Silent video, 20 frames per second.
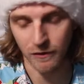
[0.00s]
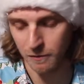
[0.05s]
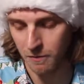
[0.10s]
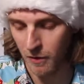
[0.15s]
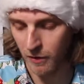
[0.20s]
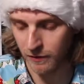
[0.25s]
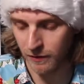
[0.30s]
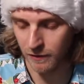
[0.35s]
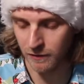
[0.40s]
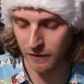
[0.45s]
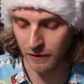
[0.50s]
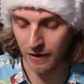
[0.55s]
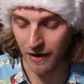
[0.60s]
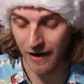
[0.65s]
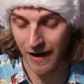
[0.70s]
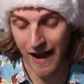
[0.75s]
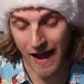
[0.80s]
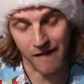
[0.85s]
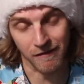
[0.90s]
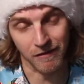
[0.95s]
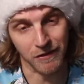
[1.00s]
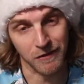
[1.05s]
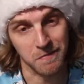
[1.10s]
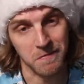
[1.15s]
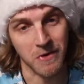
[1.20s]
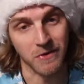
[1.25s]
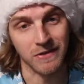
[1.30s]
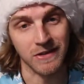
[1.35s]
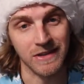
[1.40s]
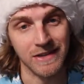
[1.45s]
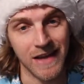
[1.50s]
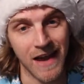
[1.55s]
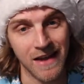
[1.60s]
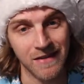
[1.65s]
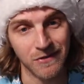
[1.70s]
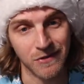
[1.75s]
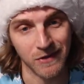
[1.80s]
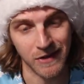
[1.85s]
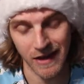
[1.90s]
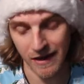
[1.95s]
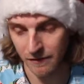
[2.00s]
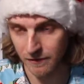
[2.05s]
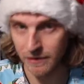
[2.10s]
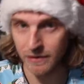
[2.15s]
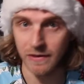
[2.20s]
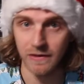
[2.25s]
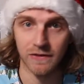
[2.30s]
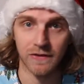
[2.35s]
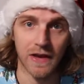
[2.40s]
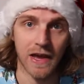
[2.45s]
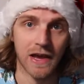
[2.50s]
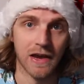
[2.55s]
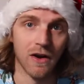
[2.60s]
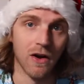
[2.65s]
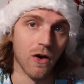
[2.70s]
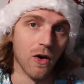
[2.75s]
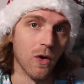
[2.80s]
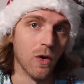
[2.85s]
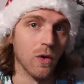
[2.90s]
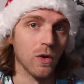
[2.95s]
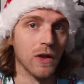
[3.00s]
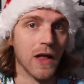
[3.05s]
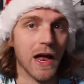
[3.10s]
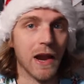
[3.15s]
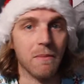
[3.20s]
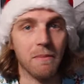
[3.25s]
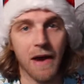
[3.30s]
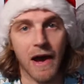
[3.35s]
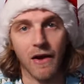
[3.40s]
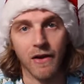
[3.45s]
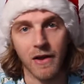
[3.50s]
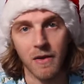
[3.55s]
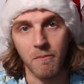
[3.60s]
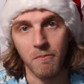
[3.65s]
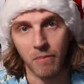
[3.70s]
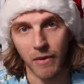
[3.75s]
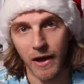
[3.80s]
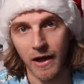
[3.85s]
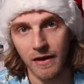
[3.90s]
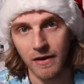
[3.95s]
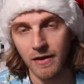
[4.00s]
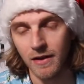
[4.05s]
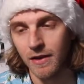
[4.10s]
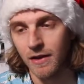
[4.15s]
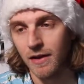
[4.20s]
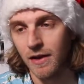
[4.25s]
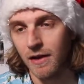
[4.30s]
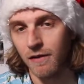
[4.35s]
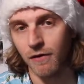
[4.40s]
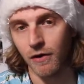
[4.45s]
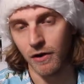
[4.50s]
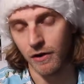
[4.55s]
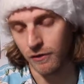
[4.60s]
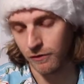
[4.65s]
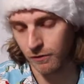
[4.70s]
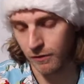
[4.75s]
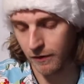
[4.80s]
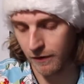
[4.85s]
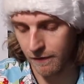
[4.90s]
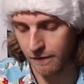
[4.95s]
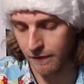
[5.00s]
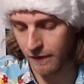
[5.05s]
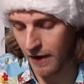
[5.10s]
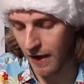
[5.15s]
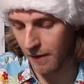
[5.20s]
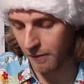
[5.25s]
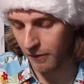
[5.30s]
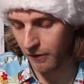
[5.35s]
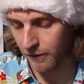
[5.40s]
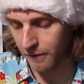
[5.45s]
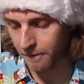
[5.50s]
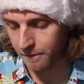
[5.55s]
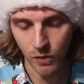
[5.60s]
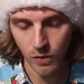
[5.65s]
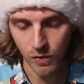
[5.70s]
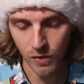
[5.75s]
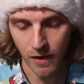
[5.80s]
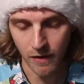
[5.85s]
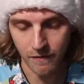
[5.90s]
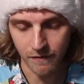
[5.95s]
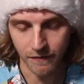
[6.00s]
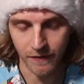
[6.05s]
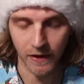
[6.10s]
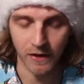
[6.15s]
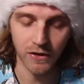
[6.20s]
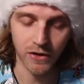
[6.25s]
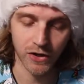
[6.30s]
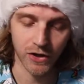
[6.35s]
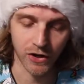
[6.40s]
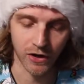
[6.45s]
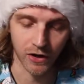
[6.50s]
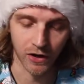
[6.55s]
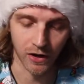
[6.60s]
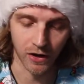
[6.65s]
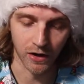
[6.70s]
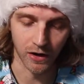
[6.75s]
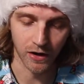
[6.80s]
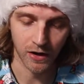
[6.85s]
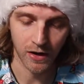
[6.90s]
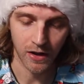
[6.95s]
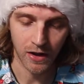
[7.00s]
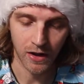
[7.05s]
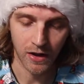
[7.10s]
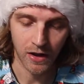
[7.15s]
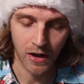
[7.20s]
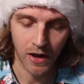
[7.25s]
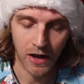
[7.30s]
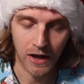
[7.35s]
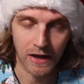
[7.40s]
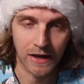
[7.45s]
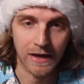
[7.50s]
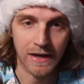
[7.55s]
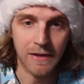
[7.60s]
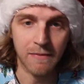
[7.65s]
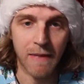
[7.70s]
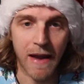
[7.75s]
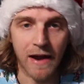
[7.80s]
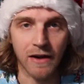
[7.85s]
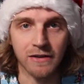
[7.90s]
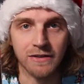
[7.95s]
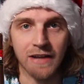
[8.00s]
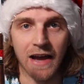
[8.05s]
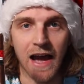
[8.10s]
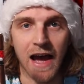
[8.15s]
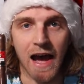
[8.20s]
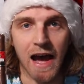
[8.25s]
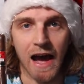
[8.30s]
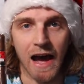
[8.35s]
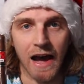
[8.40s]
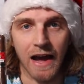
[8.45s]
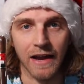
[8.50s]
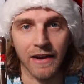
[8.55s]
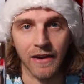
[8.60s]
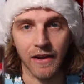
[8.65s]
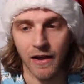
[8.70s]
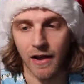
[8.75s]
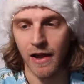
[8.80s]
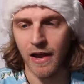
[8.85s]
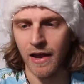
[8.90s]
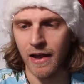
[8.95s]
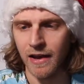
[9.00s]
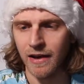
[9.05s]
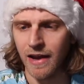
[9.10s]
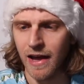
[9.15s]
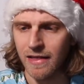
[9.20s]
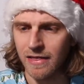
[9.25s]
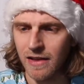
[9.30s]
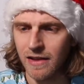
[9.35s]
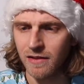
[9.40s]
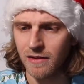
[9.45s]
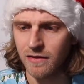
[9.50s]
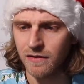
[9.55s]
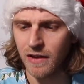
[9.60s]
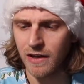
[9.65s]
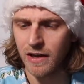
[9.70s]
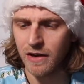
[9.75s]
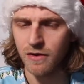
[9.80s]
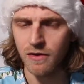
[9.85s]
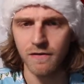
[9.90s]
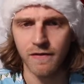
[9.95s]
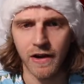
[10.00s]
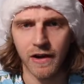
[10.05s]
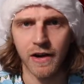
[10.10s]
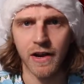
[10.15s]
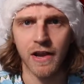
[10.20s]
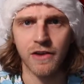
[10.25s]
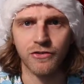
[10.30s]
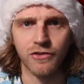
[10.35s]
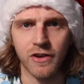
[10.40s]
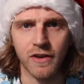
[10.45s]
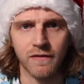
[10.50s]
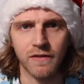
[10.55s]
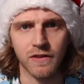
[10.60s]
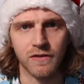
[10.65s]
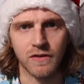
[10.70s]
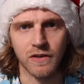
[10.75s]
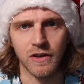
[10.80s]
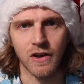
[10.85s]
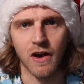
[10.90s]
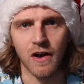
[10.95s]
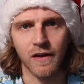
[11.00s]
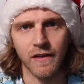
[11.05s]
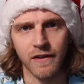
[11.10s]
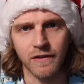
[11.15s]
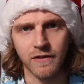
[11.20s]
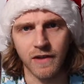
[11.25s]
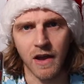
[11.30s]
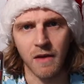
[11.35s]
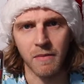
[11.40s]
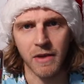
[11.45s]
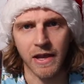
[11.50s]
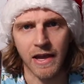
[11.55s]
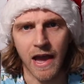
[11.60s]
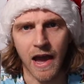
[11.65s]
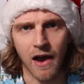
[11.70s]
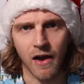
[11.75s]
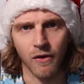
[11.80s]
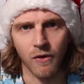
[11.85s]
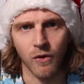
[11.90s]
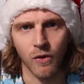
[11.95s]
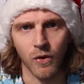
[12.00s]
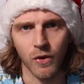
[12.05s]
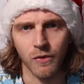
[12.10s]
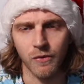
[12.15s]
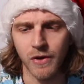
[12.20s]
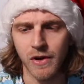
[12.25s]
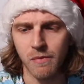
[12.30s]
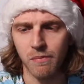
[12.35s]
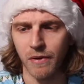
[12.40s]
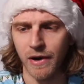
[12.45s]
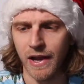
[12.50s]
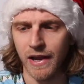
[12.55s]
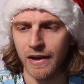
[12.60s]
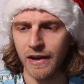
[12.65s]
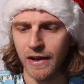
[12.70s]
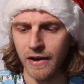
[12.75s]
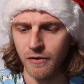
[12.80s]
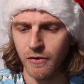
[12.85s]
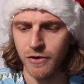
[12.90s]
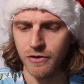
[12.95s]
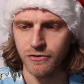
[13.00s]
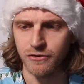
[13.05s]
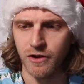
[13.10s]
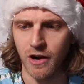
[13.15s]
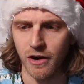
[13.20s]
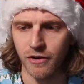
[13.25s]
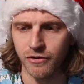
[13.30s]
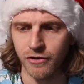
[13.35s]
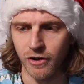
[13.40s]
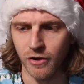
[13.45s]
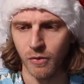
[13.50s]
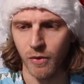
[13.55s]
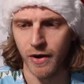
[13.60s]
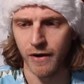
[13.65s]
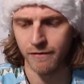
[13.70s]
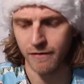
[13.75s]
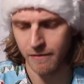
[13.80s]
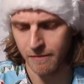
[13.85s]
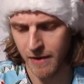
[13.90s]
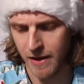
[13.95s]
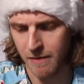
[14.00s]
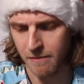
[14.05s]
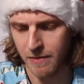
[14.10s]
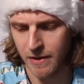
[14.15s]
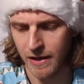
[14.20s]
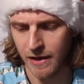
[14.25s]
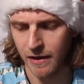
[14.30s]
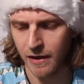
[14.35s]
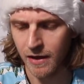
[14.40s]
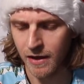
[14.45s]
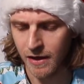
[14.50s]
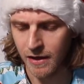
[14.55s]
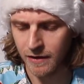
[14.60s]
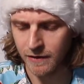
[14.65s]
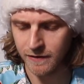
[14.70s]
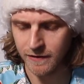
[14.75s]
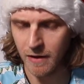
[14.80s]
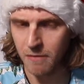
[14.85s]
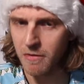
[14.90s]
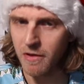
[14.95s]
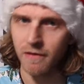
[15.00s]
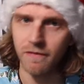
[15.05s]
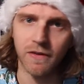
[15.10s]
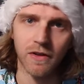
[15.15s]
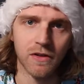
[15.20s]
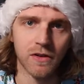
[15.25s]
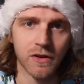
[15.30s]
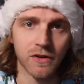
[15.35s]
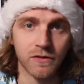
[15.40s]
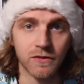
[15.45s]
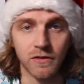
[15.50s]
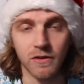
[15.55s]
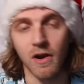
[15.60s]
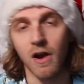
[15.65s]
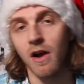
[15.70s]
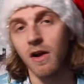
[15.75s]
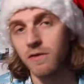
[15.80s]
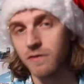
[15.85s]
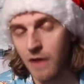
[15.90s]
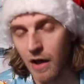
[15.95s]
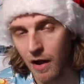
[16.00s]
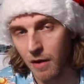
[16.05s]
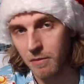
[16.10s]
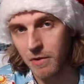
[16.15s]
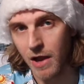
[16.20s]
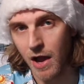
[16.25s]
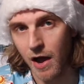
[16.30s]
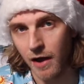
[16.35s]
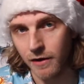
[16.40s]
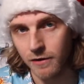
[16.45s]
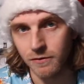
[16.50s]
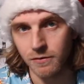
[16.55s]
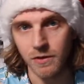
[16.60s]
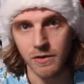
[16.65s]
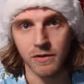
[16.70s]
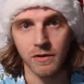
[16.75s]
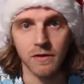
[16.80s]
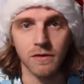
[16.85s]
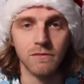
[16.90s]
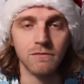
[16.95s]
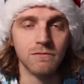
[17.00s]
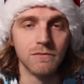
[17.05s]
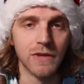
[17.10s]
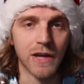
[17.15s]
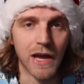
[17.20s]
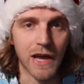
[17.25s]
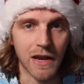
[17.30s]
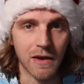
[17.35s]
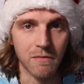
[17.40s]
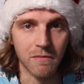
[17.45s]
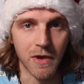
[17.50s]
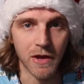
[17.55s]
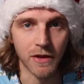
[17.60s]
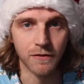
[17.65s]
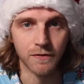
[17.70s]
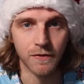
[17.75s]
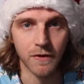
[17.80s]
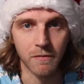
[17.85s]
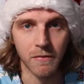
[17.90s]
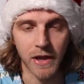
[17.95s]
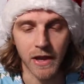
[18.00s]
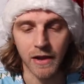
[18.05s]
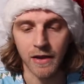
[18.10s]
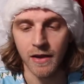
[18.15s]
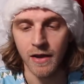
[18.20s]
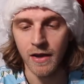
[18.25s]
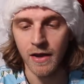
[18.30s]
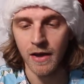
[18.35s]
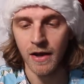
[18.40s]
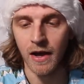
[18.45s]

smoke this cigar. Haven't smoked it yet, so can't really say a whole lot about it, but heard it's really phenomenal. Ooh, a Villiger LIBERTAD. And I think there's like a new variation of this cigar that's coming out, or rebranded, restructured, whatever it may be. Some of the Villiger cigars, I'll be honest with you, hit and miss for me.